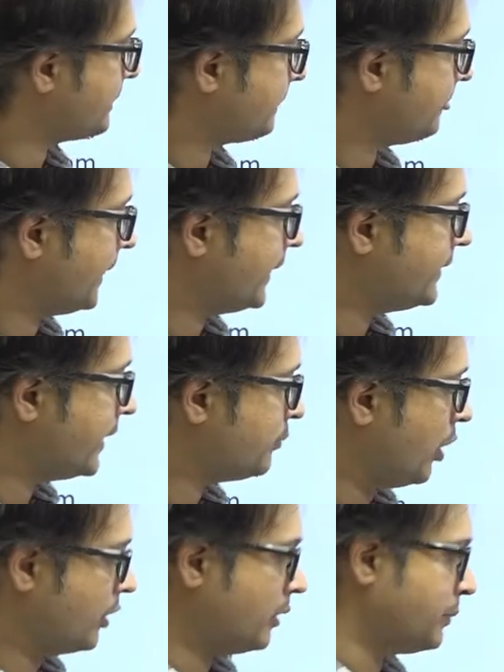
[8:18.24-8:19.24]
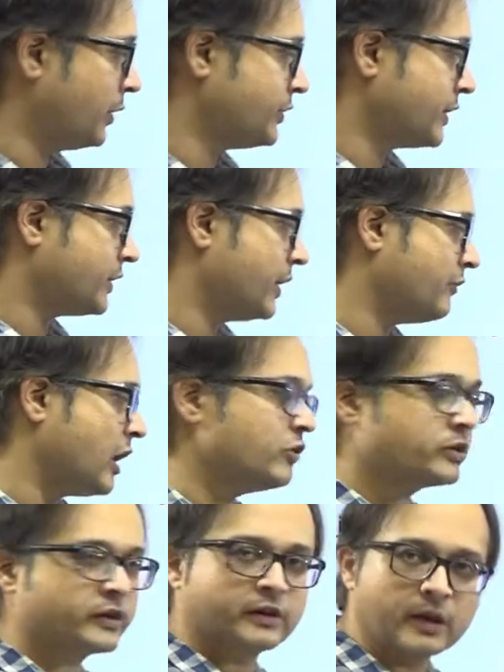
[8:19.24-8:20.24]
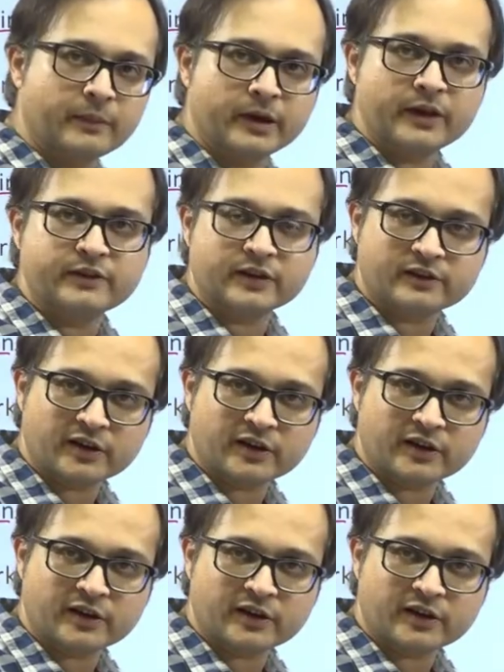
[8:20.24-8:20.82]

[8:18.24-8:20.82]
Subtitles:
And then model project evaluation committees, etc.